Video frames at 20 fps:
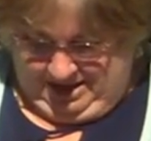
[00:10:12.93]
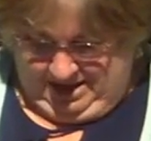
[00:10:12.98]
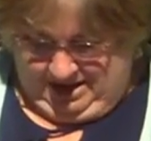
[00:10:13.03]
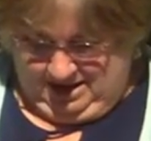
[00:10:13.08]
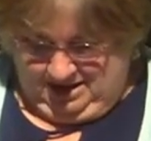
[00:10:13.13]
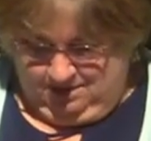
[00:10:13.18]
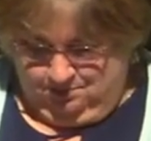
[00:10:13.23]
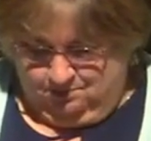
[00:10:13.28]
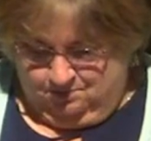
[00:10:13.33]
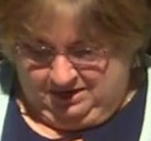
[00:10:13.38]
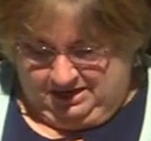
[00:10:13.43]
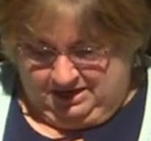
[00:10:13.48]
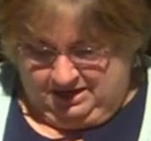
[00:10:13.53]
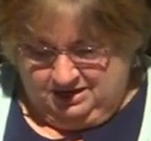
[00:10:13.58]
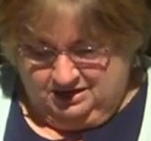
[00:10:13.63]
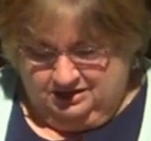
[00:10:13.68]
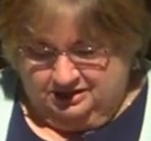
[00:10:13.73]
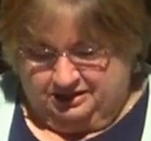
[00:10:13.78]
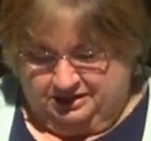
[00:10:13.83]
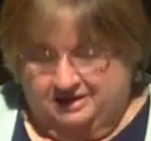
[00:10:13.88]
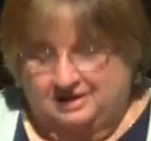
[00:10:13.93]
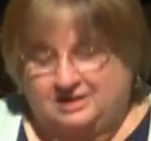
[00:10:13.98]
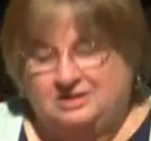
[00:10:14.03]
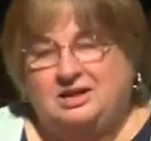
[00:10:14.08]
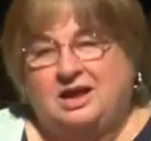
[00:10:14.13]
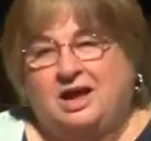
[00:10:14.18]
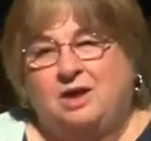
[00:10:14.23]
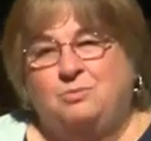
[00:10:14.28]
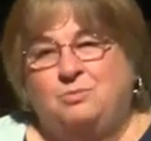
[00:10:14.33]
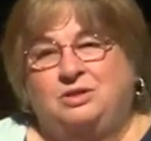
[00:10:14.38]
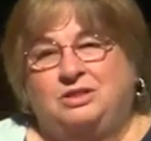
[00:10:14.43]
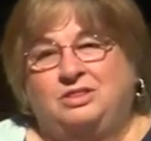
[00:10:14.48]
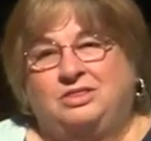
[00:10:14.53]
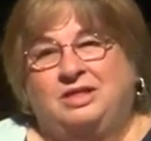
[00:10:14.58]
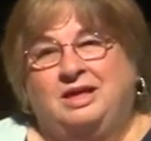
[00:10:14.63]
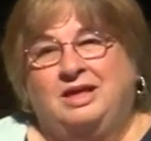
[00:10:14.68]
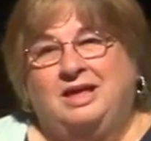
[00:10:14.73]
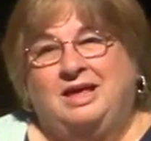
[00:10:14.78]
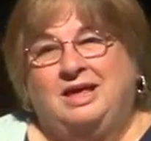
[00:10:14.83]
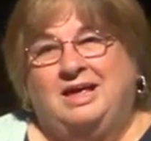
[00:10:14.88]
He begins not with
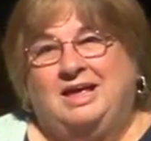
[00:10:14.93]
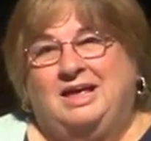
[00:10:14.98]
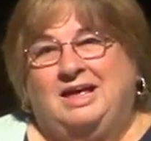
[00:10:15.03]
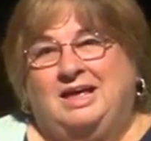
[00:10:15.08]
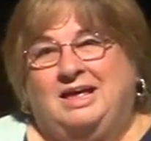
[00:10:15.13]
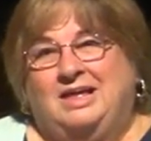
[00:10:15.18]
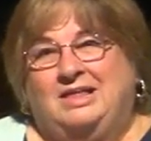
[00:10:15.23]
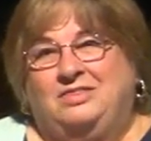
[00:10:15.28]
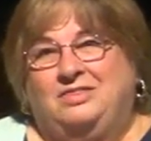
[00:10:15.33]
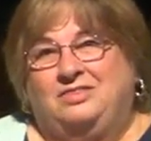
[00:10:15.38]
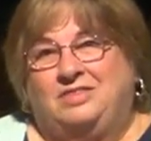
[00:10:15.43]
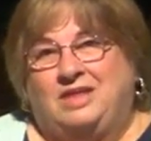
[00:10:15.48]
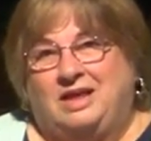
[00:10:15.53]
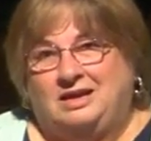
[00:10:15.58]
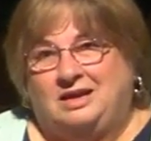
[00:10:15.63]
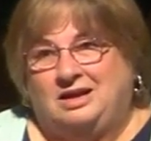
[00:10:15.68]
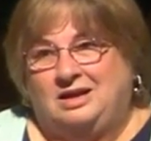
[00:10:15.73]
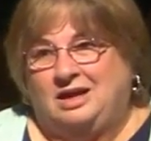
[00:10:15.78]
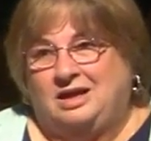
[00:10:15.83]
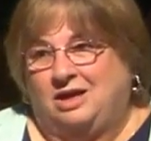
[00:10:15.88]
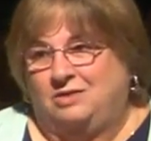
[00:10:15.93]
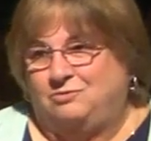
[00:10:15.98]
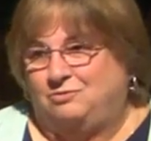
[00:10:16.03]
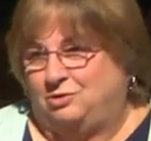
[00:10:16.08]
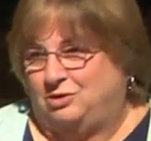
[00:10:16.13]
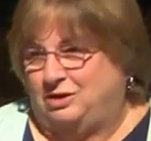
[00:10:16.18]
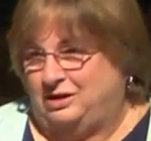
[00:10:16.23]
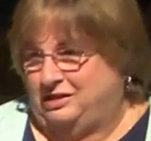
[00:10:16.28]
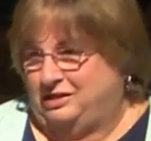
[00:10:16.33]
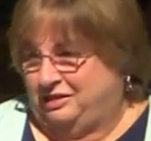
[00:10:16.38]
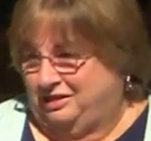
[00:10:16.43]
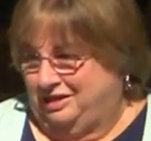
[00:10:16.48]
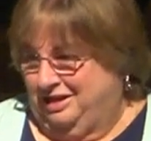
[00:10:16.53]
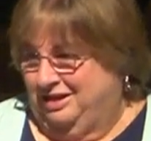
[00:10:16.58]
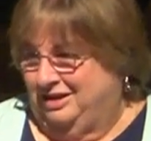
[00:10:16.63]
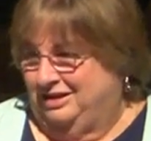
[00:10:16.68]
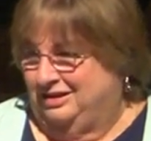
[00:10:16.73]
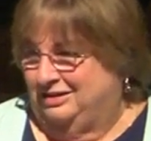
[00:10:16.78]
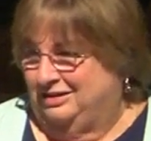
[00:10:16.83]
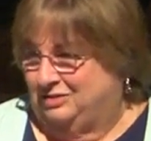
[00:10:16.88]
thanking God for his
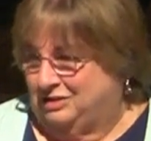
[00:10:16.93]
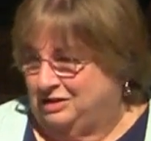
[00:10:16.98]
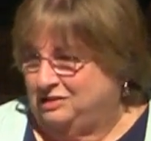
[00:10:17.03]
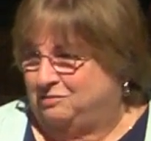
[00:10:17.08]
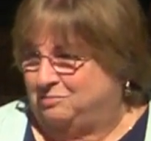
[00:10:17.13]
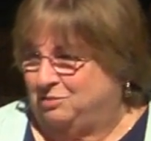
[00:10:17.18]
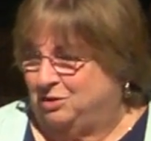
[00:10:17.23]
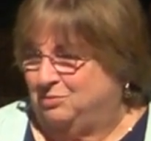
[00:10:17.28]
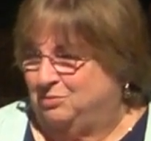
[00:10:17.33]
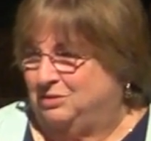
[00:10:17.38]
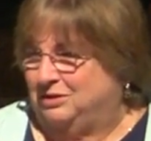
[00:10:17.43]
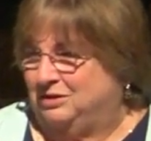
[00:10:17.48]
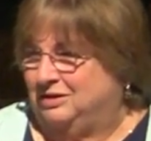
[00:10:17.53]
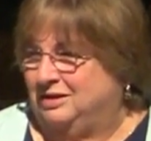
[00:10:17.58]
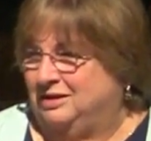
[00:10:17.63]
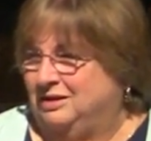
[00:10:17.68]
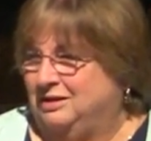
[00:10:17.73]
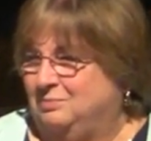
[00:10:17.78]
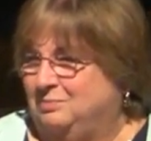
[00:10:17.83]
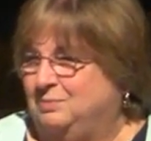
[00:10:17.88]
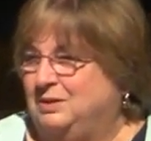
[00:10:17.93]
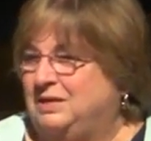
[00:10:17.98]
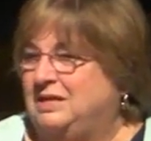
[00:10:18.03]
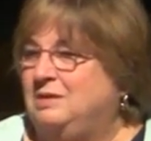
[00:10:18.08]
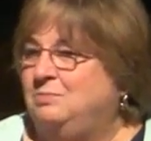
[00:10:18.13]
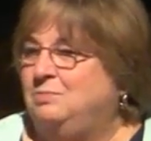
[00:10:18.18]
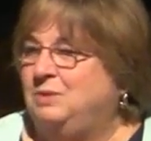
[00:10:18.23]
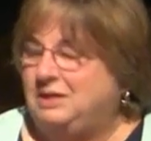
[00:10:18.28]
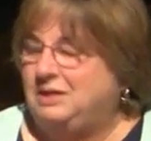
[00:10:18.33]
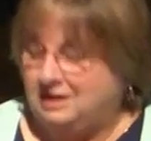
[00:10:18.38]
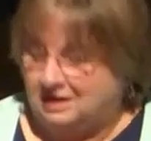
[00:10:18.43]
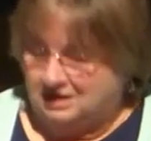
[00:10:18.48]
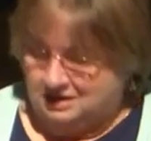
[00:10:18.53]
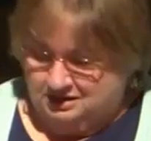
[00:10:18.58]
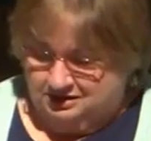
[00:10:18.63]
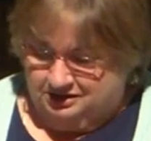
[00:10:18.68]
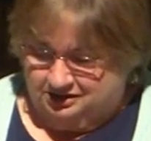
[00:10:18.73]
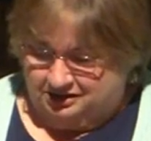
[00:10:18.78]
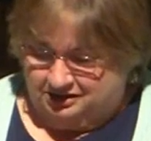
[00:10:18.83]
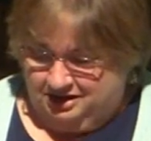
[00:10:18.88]
son at this moment, but he
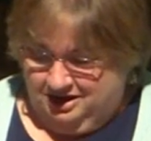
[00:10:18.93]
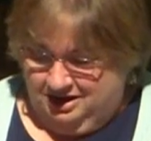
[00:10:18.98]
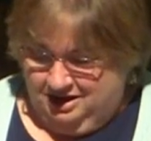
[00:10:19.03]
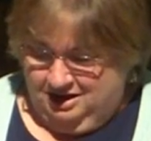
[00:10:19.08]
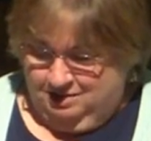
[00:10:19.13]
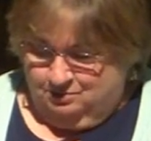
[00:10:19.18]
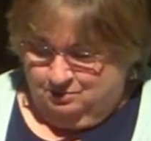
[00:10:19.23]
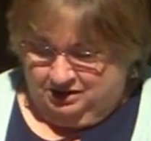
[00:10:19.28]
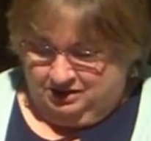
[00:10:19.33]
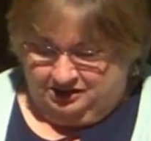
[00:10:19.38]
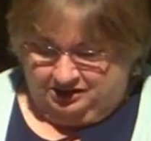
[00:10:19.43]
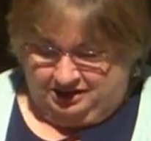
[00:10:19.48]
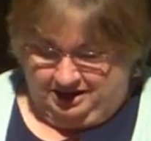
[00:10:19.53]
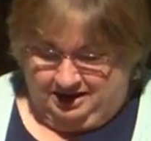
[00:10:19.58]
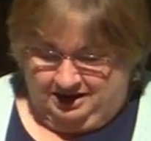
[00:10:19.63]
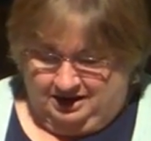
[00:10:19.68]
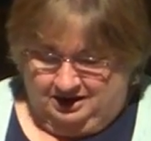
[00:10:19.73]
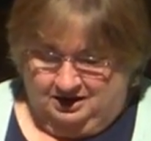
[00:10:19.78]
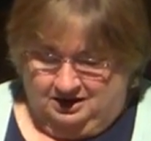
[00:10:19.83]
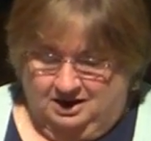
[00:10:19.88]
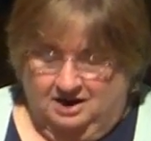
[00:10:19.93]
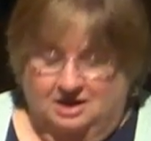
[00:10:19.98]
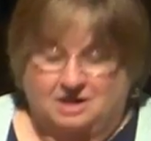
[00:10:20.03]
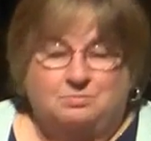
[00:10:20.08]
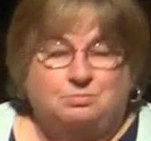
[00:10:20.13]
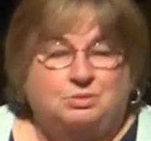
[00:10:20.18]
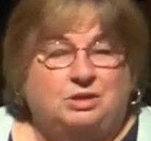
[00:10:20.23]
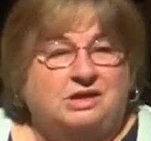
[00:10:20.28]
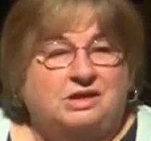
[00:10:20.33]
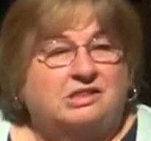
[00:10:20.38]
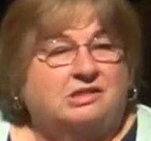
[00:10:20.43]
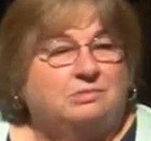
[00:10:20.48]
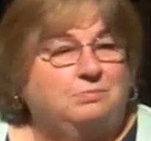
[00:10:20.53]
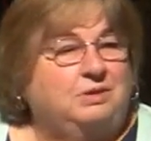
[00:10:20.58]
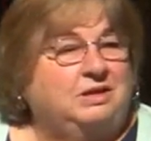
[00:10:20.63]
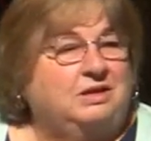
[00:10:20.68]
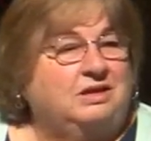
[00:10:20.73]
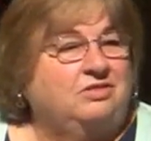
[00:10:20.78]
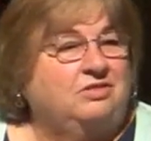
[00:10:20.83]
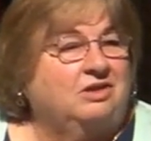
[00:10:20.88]
begins by saying, Blessed
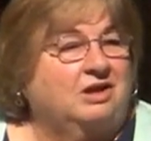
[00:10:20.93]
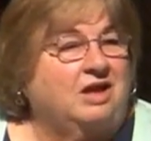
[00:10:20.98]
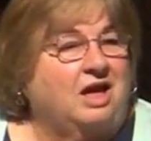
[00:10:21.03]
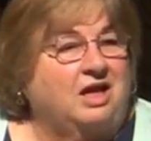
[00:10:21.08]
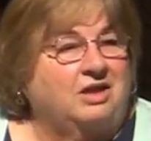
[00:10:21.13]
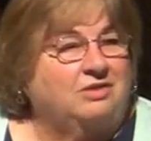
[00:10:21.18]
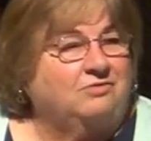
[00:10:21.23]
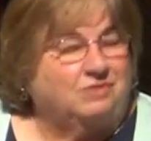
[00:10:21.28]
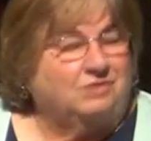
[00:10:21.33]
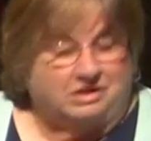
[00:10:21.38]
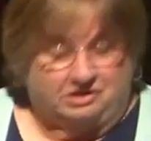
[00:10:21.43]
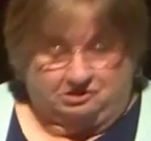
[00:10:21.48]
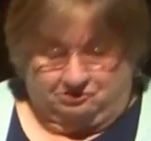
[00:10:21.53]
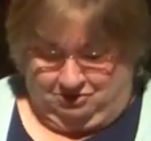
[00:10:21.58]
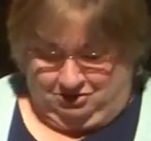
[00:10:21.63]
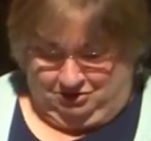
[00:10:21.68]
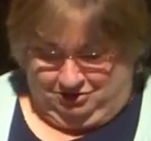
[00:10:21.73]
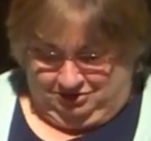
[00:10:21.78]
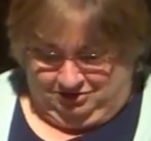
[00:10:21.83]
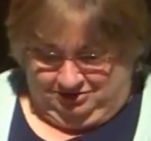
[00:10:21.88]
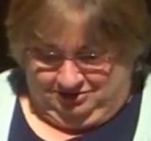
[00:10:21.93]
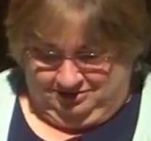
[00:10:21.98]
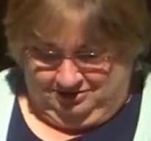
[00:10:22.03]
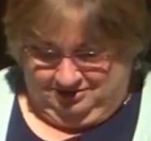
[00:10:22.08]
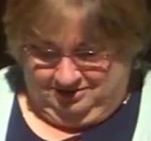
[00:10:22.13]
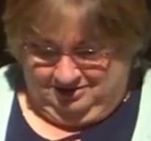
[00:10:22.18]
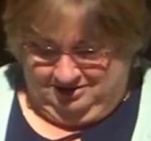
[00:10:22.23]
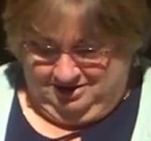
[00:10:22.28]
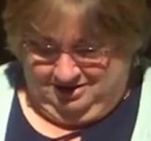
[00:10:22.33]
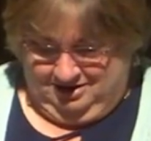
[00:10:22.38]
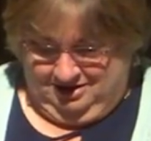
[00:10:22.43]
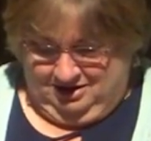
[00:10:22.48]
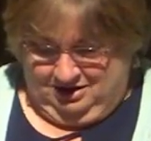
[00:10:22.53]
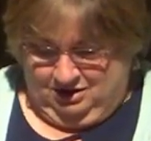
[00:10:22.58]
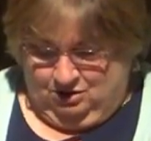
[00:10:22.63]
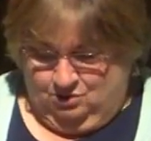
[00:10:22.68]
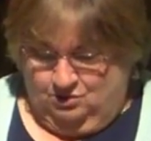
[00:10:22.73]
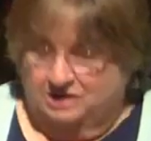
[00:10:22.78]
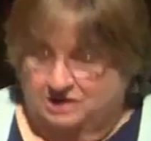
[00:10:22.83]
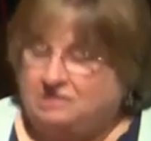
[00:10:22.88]
be the God of Israel,
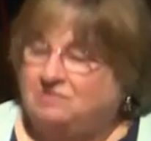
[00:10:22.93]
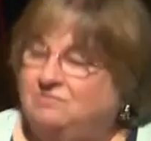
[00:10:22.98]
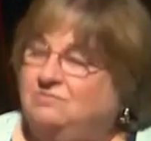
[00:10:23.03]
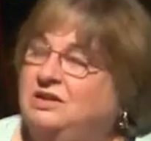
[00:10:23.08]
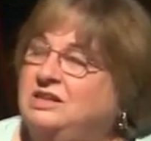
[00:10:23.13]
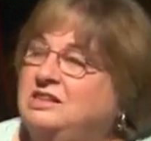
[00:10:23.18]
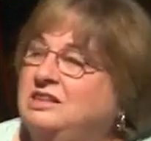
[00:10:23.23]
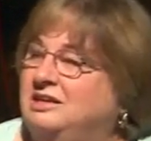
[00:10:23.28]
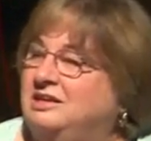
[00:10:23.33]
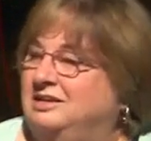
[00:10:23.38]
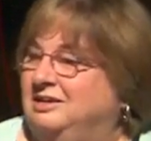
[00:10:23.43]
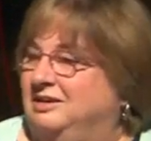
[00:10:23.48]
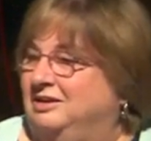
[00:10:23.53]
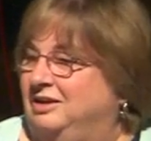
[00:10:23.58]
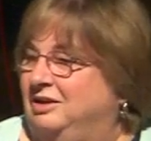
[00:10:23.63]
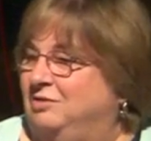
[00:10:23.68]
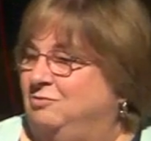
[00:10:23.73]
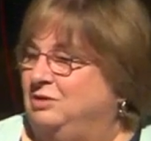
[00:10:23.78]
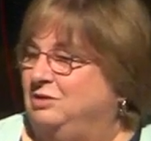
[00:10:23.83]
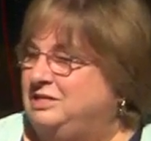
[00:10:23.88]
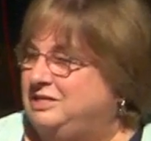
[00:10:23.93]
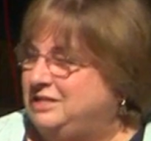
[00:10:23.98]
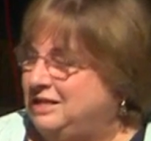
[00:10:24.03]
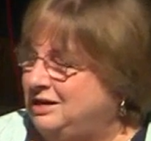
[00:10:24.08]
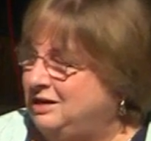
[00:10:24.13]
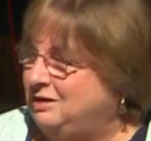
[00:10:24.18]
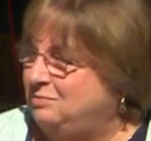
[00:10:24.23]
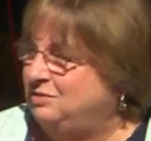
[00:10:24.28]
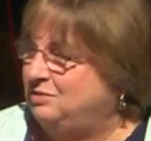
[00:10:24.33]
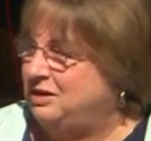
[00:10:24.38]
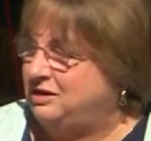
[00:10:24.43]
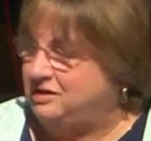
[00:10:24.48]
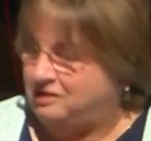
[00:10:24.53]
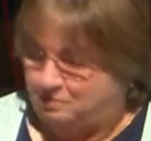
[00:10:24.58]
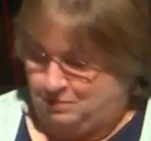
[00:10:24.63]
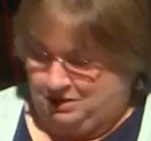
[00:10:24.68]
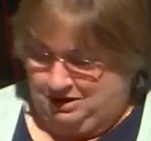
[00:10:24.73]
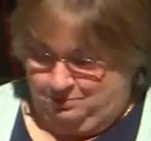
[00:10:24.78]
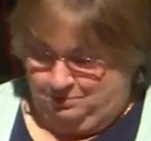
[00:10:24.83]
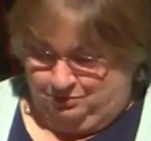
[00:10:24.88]
who has visited and redeemed his
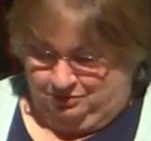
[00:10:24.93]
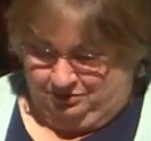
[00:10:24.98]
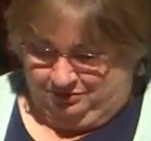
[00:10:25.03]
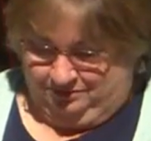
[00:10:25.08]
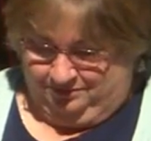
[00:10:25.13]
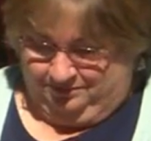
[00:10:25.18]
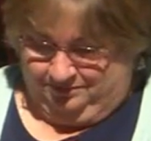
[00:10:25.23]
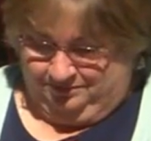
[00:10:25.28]
people.